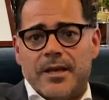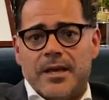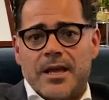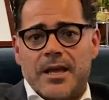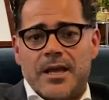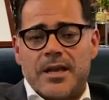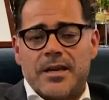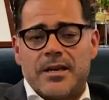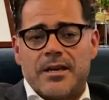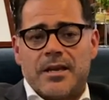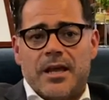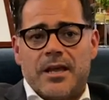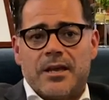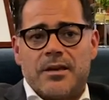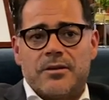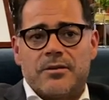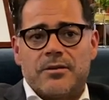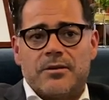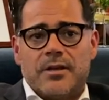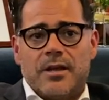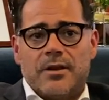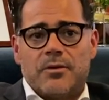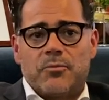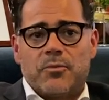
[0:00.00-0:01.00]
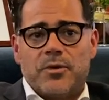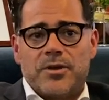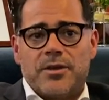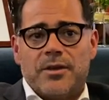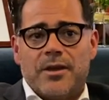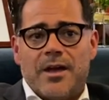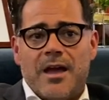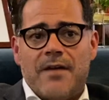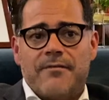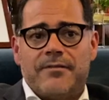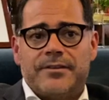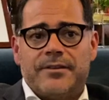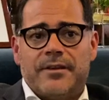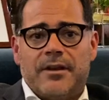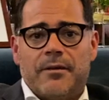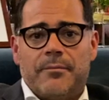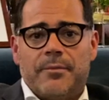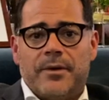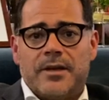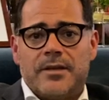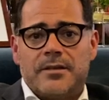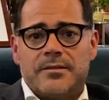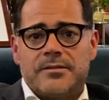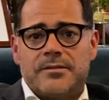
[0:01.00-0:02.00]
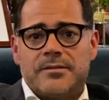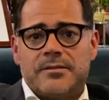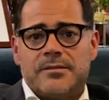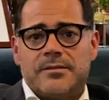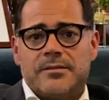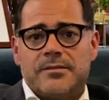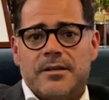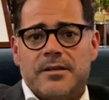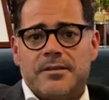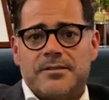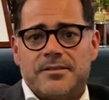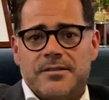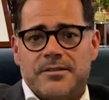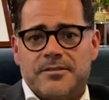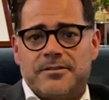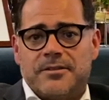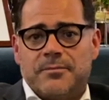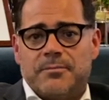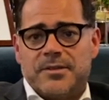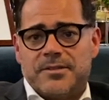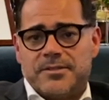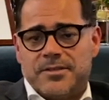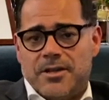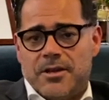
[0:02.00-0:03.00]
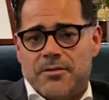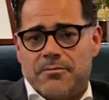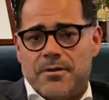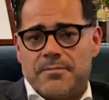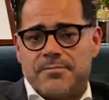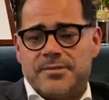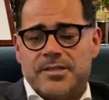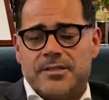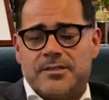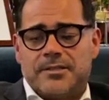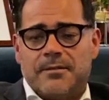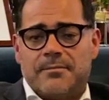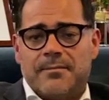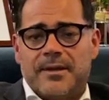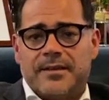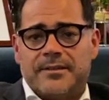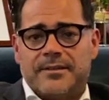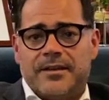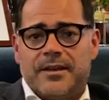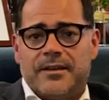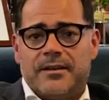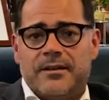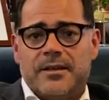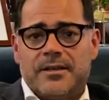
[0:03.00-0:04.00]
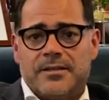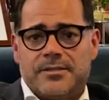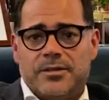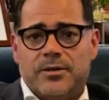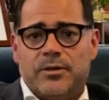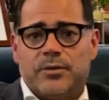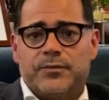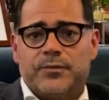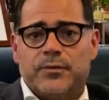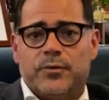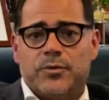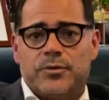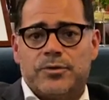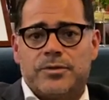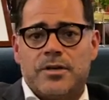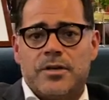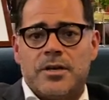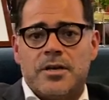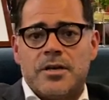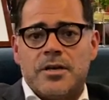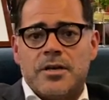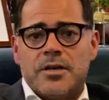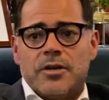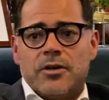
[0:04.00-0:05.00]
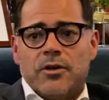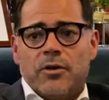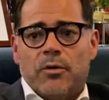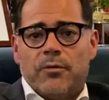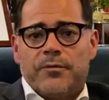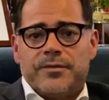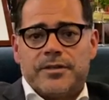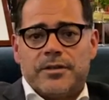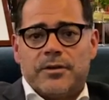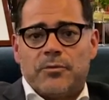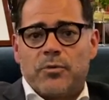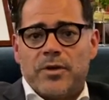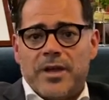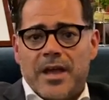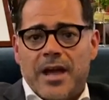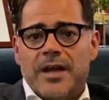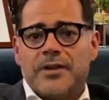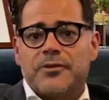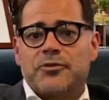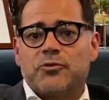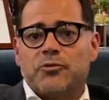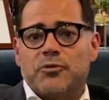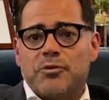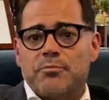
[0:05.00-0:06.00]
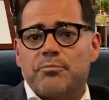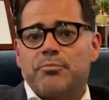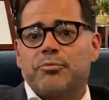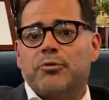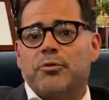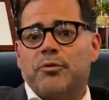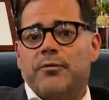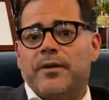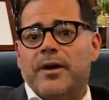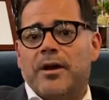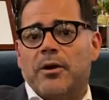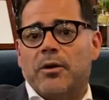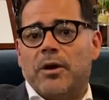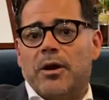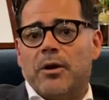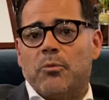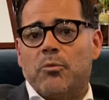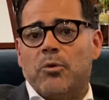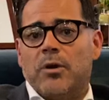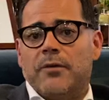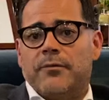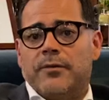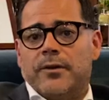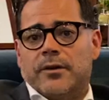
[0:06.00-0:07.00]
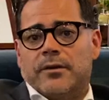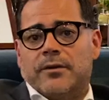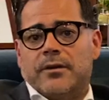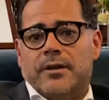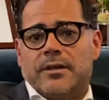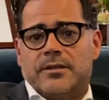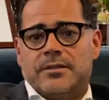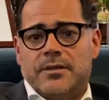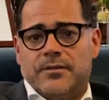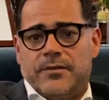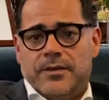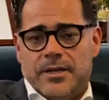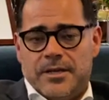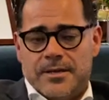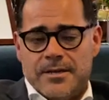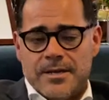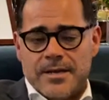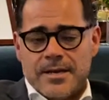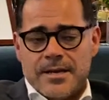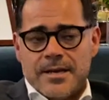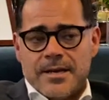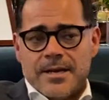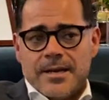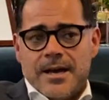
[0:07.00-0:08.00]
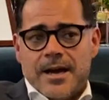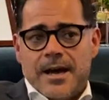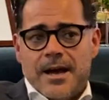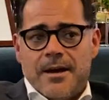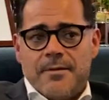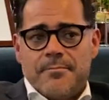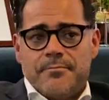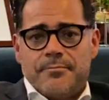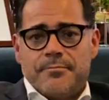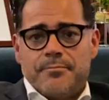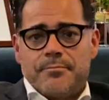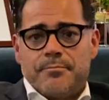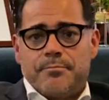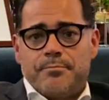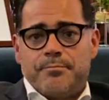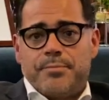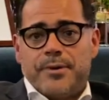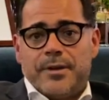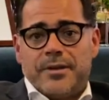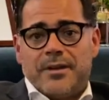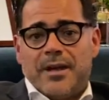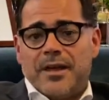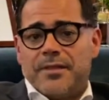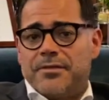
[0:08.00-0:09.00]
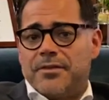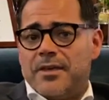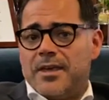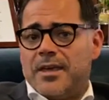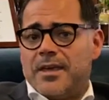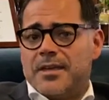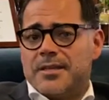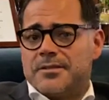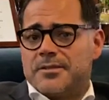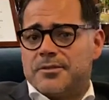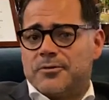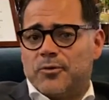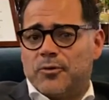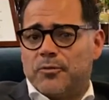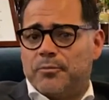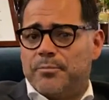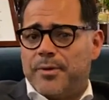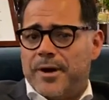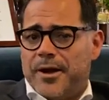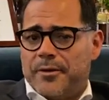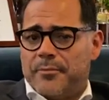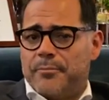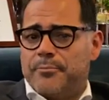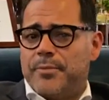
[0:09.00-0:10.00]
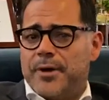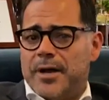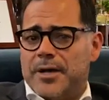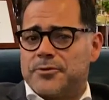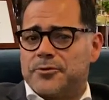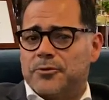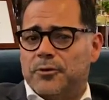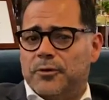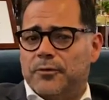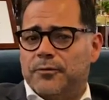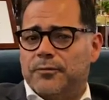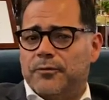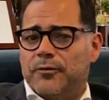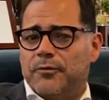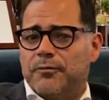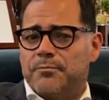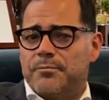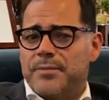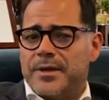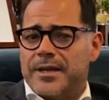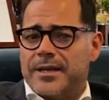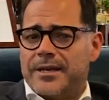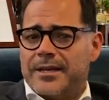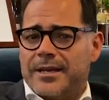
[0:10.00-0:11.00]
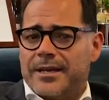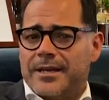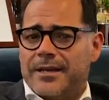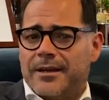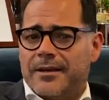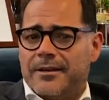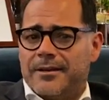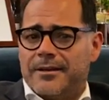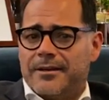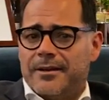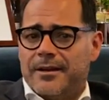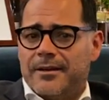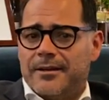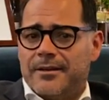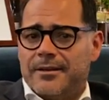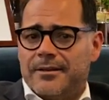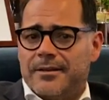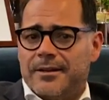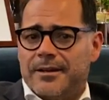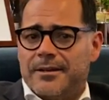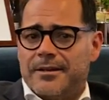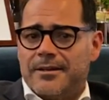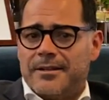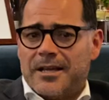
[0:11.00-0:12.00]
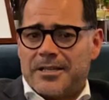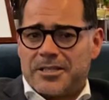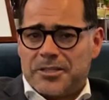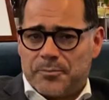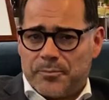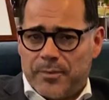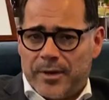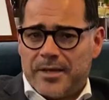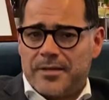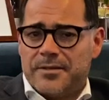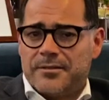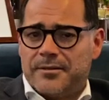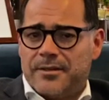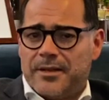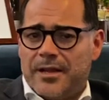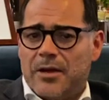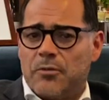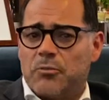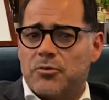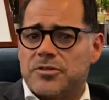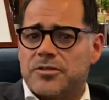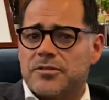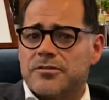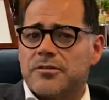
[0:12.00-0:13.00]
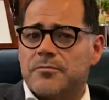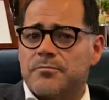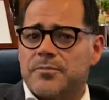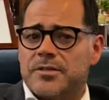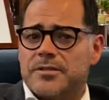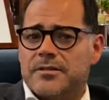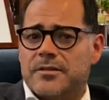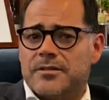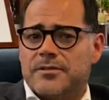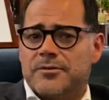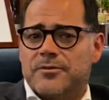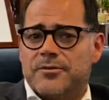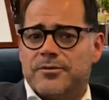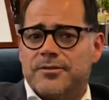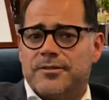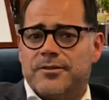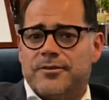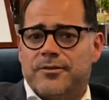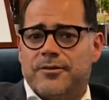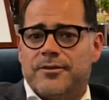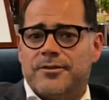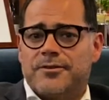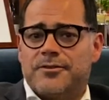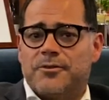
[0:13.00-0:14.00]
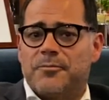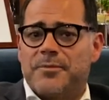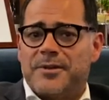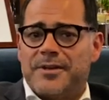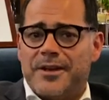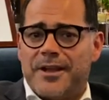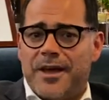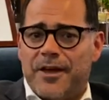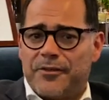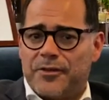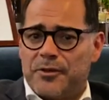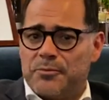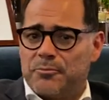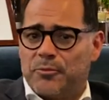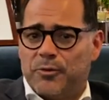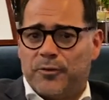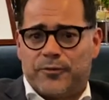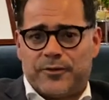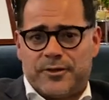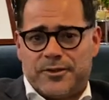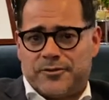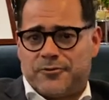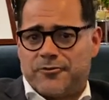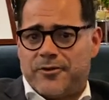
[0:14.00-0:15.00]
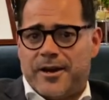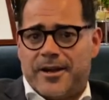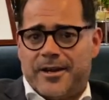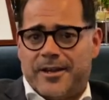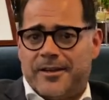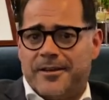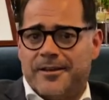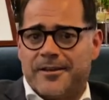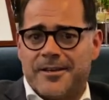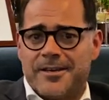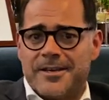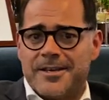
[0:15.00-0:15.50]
And when you have a database system, a CRM system like that, like Salesforce, obviously we had to improve our Wi-Fi connectivity. But I think it's sort of part and parcel of being in that space today, which is the business concierge. There'll be nothing more frustrating